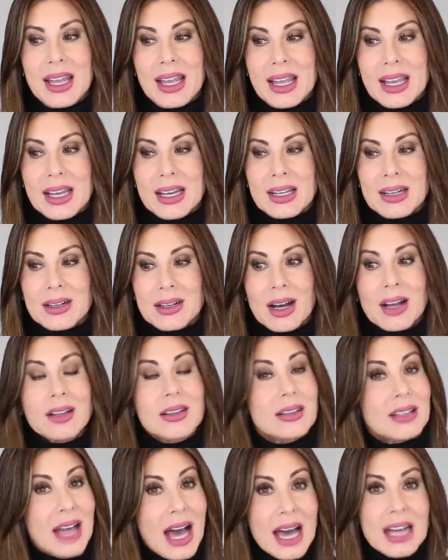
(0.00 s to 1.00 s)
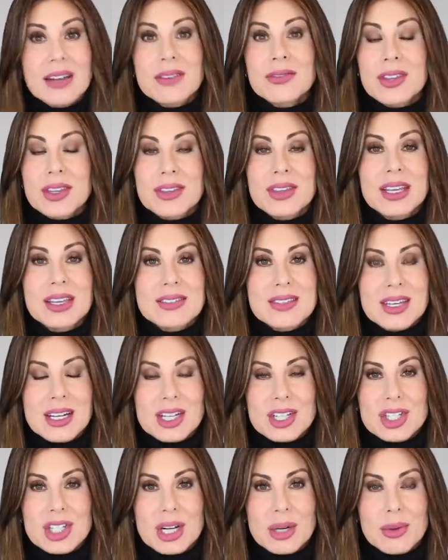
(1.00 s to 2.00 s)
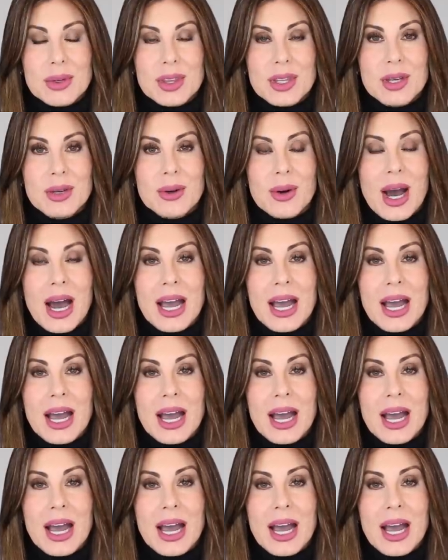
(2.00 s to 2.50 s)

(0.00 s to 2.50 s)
And a lot of the things that I share with you,